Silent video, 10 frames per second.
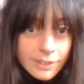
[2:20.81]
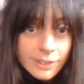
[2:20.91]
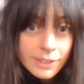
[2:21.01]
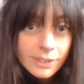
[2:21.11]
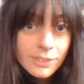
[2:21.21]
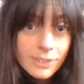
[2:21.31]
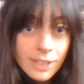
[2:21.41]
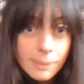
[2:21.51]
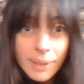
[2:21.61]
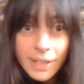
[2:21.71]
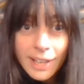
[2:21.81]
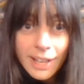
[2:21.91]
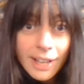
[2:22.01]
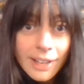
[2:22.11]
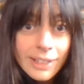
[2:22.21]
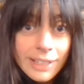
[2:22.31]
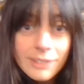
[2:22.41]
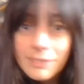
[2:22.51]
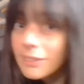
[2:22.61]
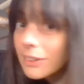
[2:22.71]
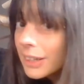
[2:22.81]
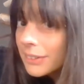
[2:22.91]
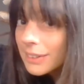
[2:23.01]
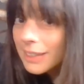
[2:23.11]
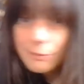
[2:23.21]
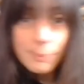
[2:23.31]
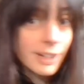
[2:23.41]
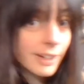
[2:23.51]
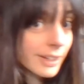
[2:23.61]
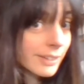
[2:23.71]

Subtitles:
can you see my hair, as it's left behind,